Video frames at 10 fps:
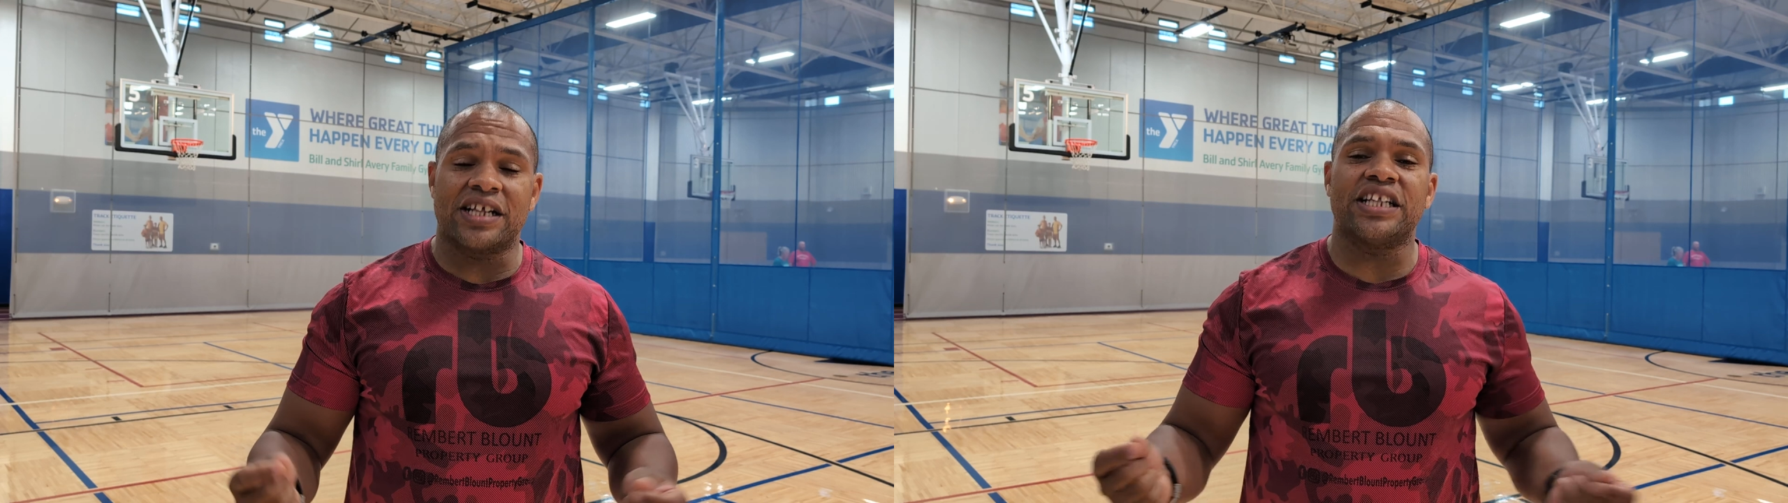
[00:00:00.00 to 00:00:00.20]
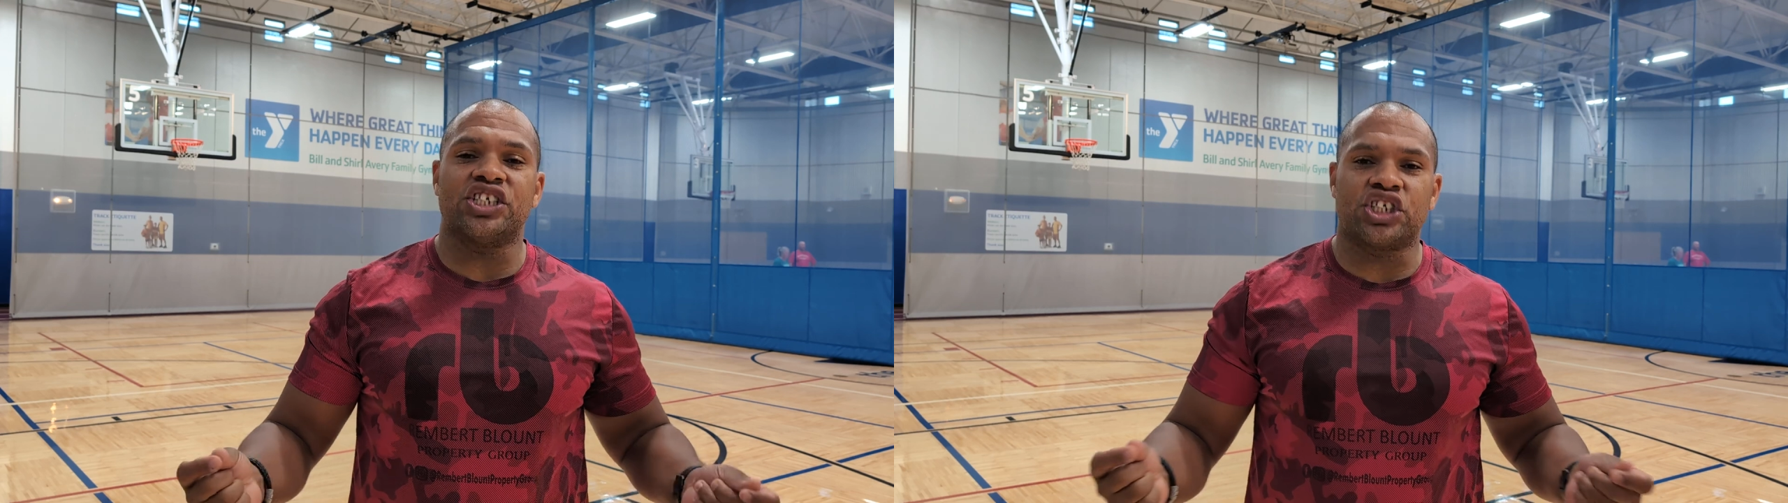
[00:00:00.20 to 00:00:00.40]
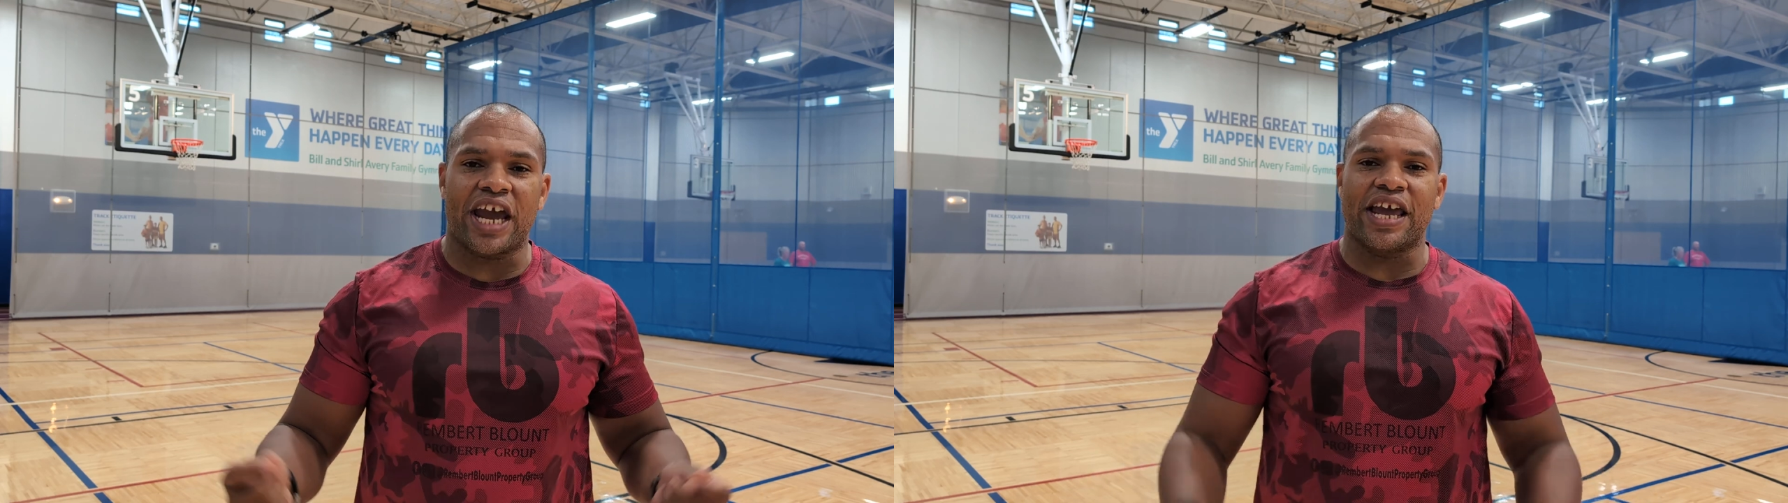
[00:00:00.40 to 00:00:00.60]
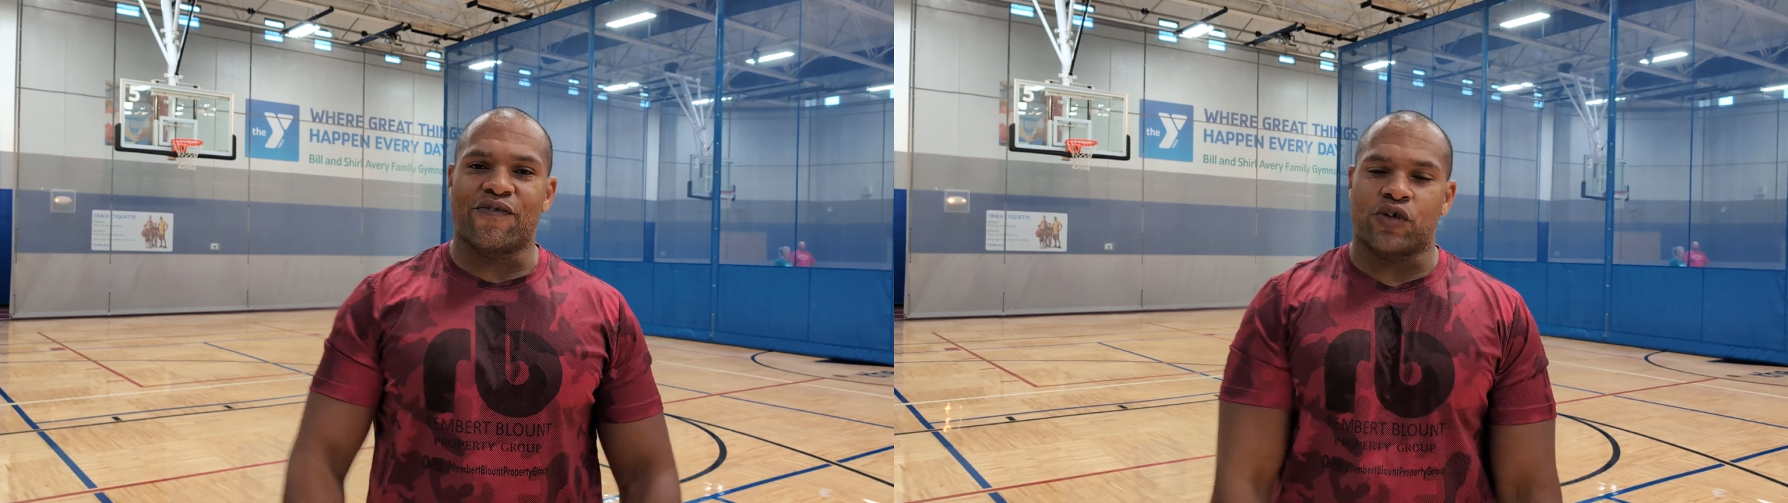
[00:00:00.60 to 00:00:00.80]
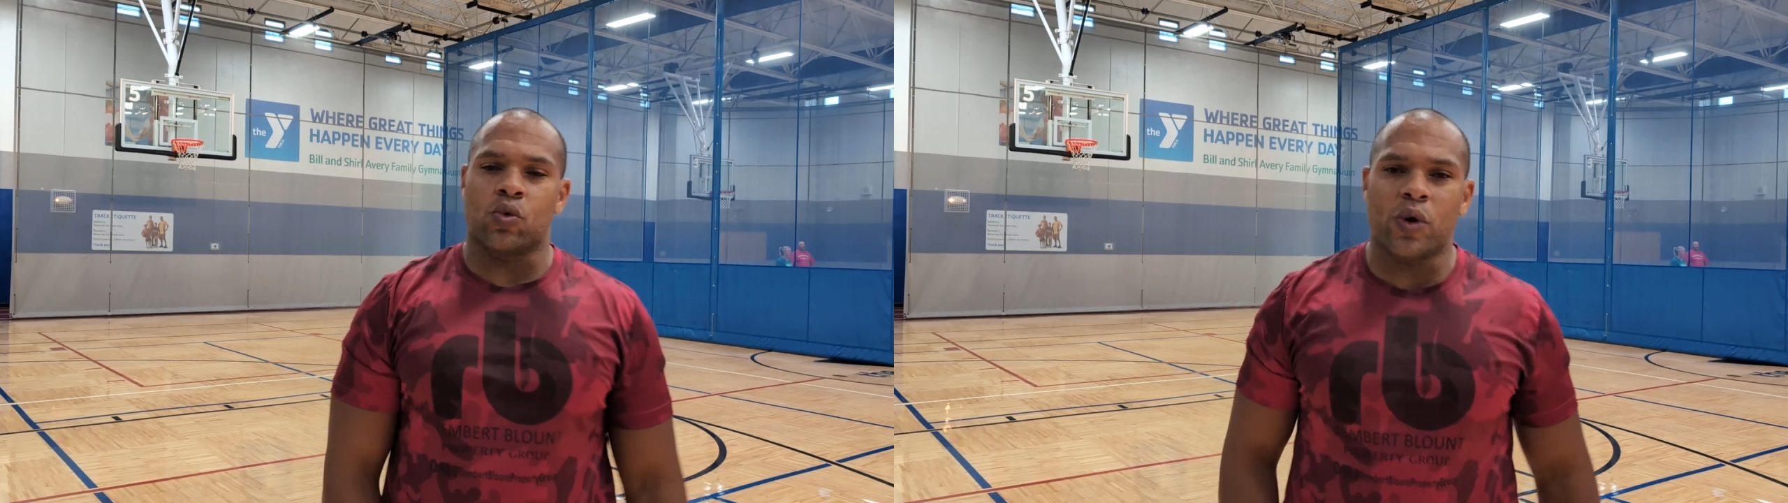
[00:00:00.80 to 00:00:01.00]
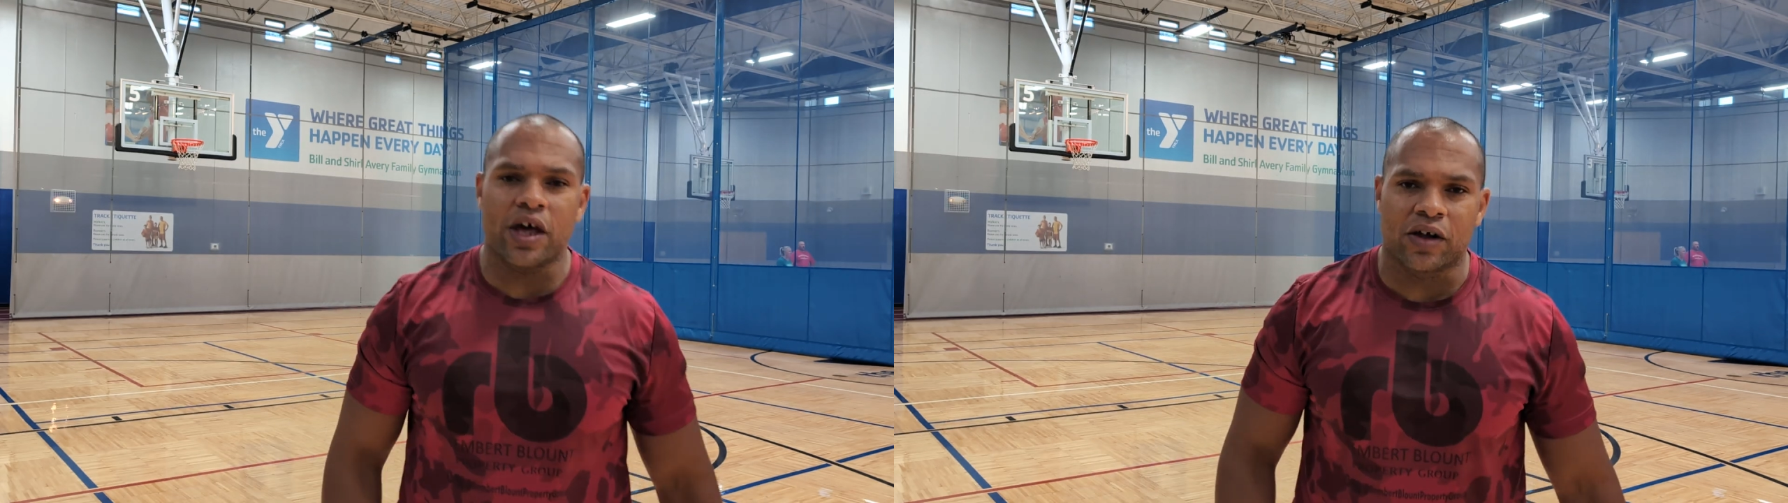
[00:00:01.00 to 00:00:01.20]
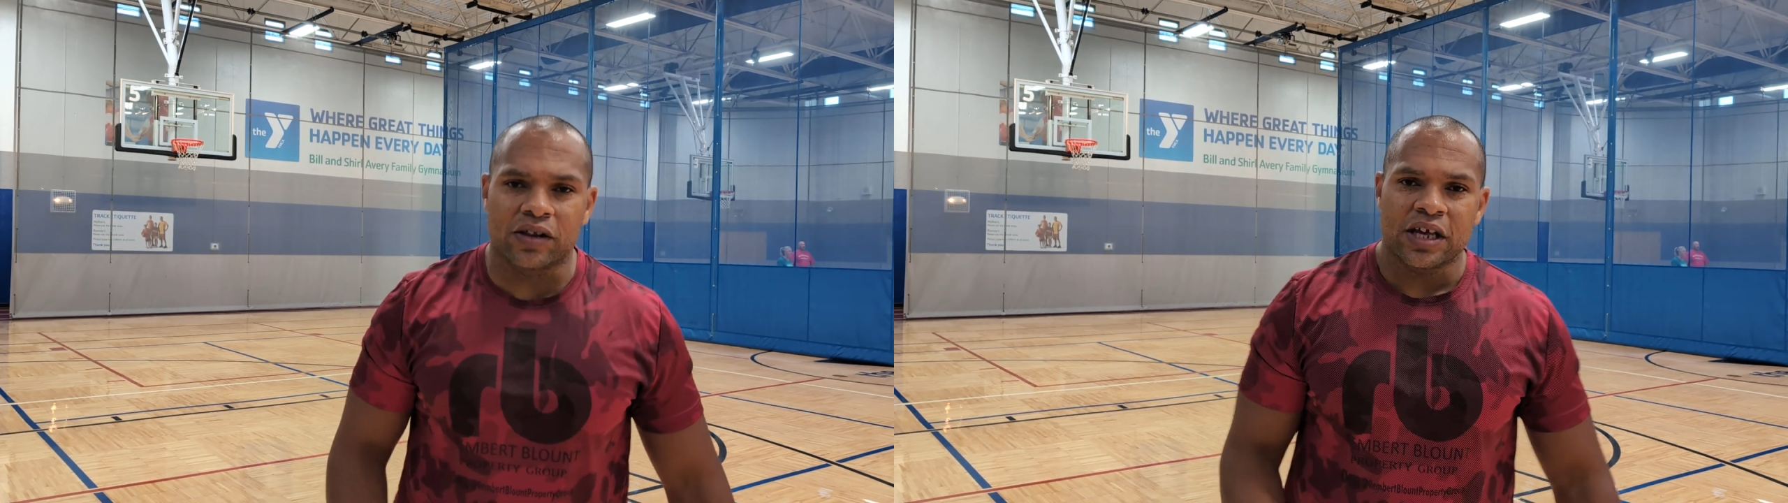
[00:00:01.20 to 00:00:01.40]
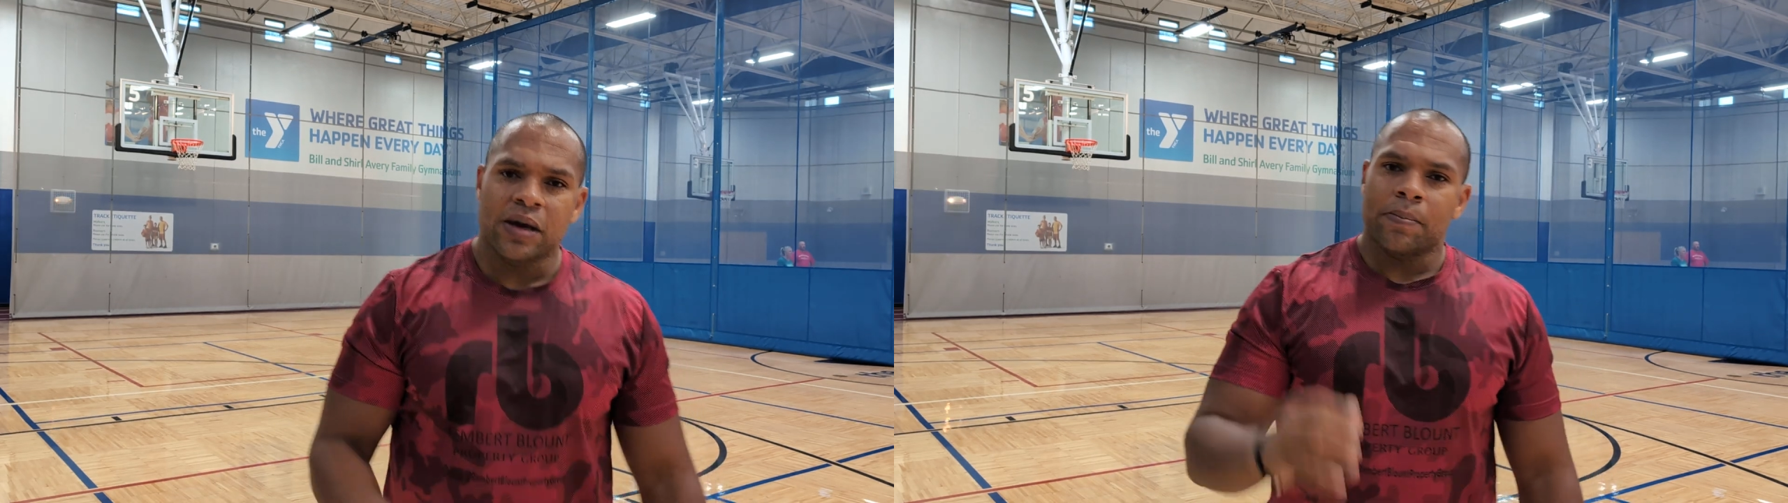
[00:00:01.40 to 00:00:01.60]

cliche, if you will,